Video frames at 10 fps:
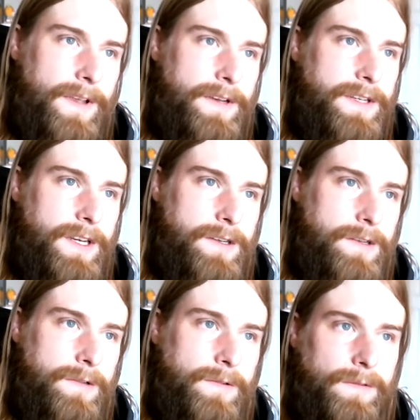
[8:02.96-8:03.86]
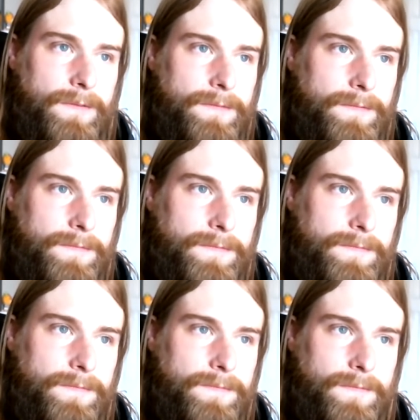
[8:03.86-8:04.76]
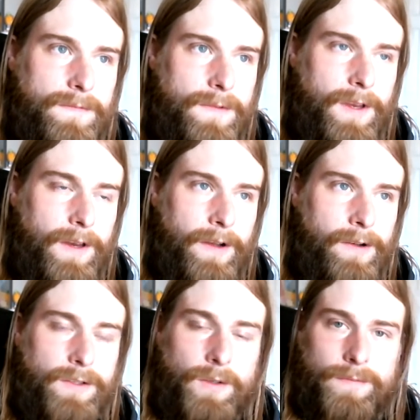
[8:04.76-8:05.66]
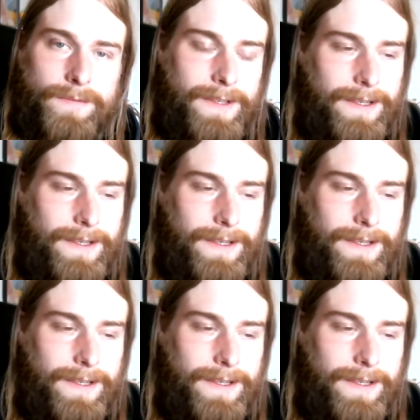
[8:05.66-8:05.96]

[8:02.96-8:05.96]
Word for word: continue, you know, to,